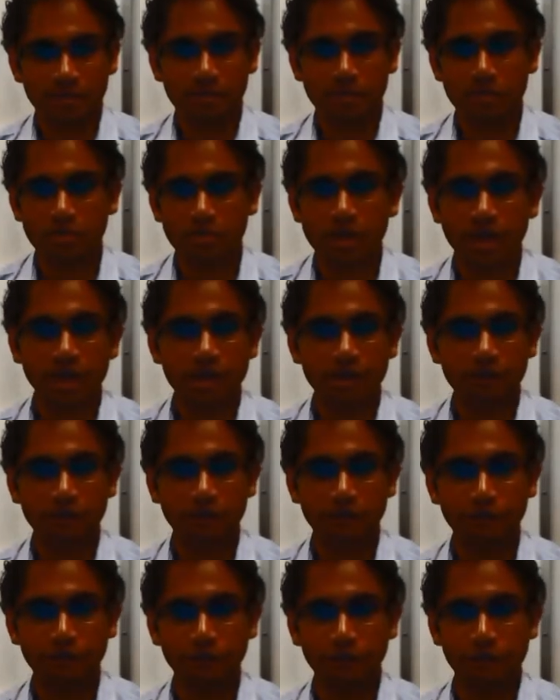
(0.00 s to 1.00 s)
was trying to
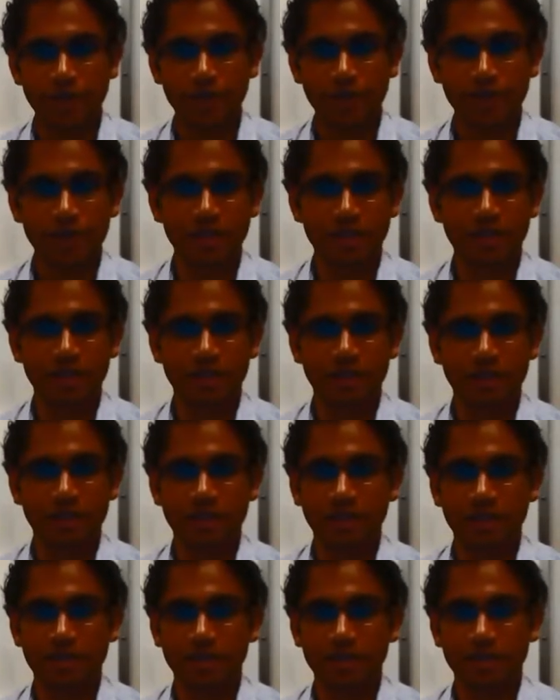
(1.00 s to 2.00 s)
fulfill
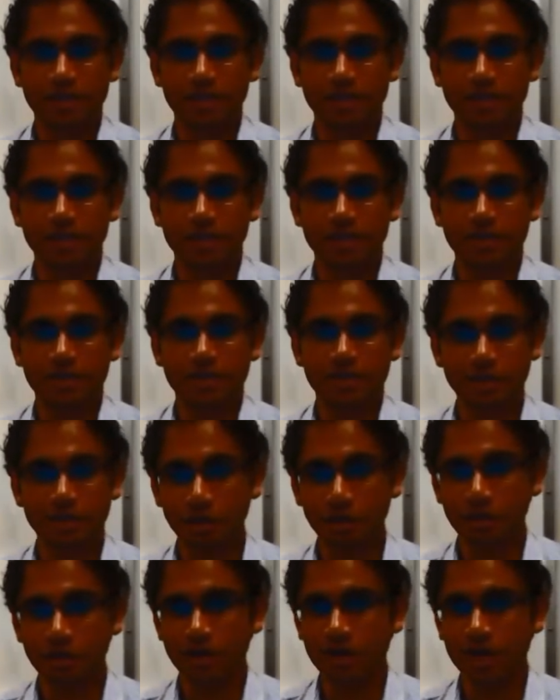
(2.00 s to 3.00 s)
the
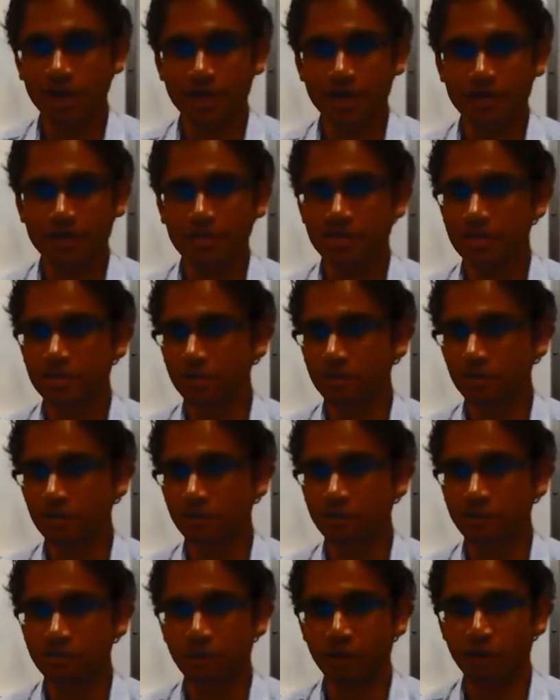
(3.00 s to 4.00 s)
broad needs
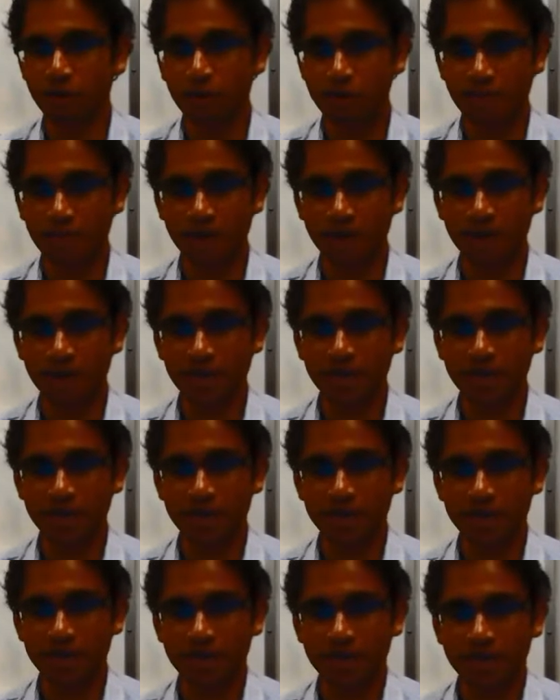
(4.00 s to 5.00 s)
of a broad market,
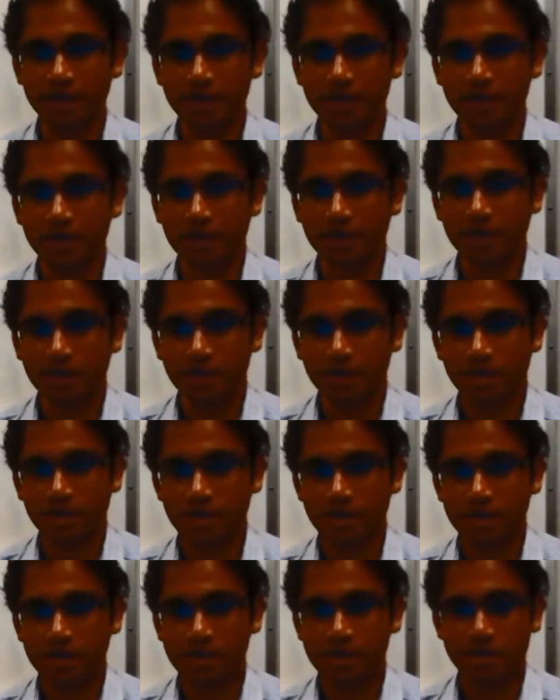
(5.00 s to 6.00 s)

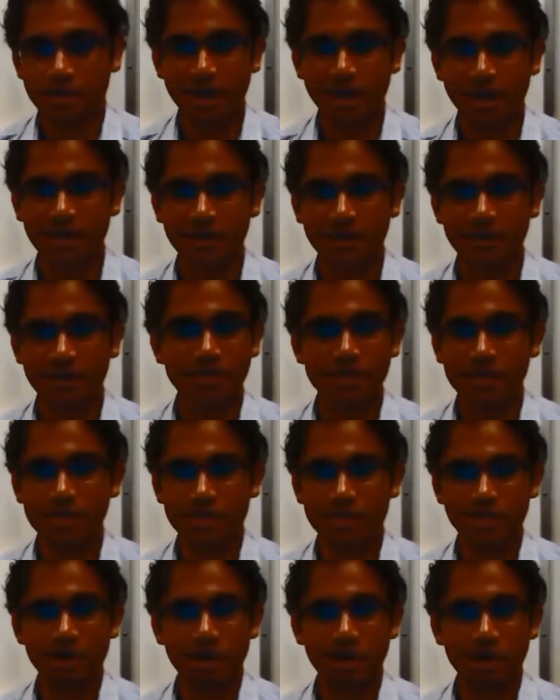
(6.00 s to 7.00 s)
a strategy which
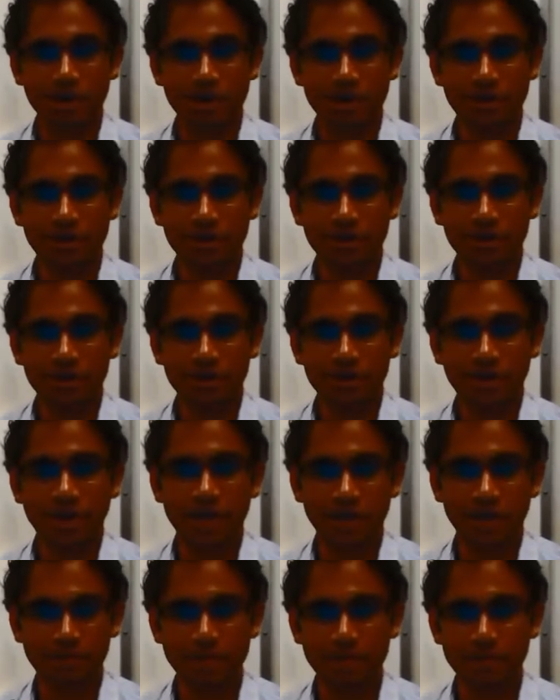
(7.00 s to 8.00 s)
has not
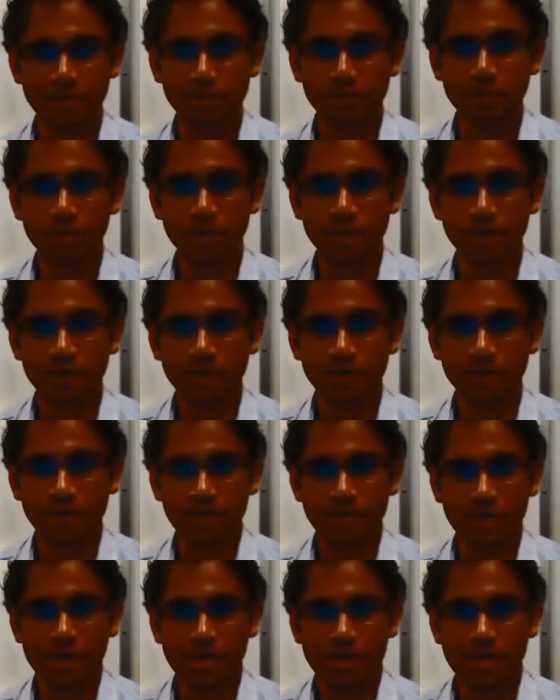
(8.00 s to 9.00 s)
yet been proven.
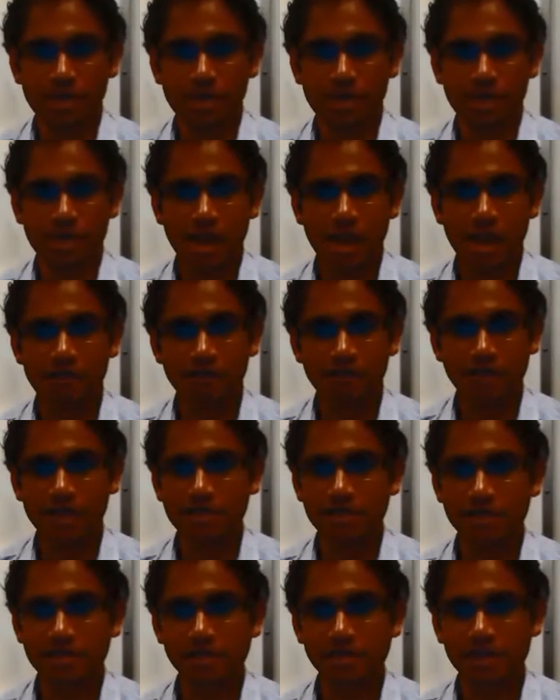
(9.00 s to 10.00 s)
After
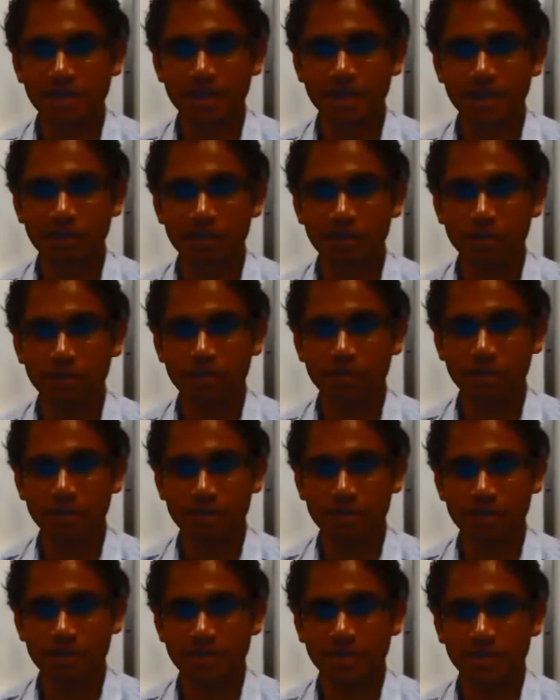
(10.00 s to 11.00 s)
consultation
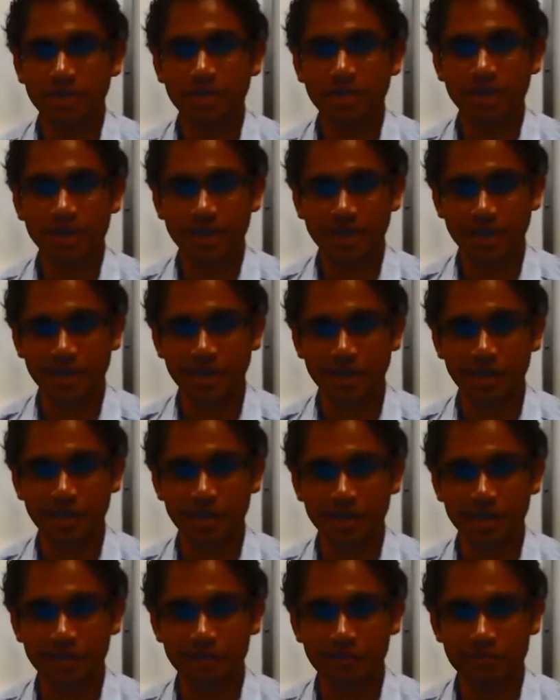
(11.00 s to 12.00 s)
with senior
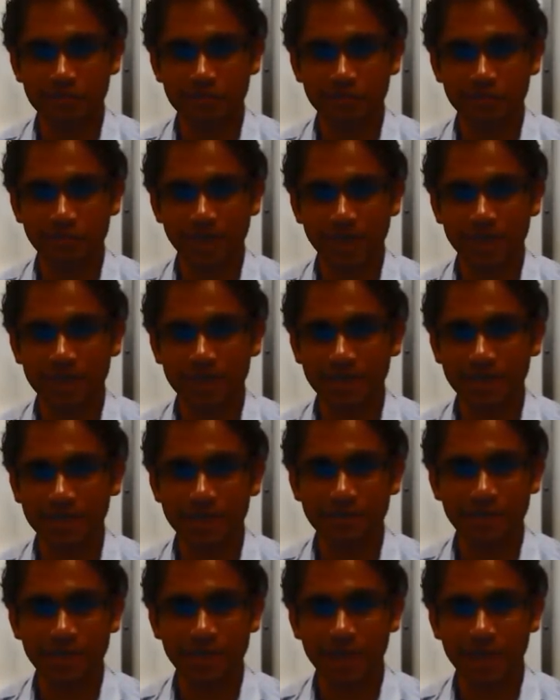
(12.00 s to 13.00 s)
executives, my
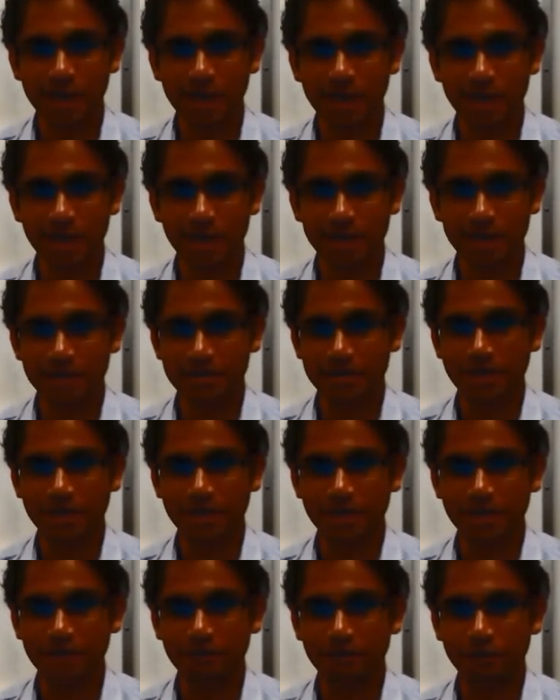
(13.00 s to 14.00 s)
team and I
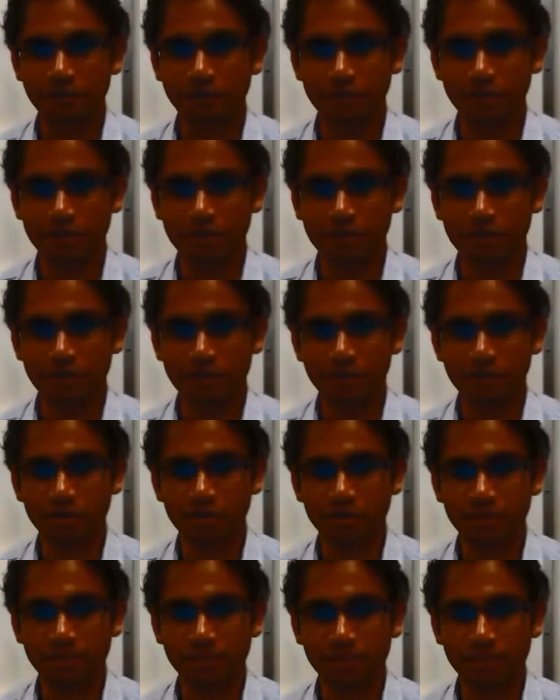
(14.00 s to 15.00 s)
decided to focus on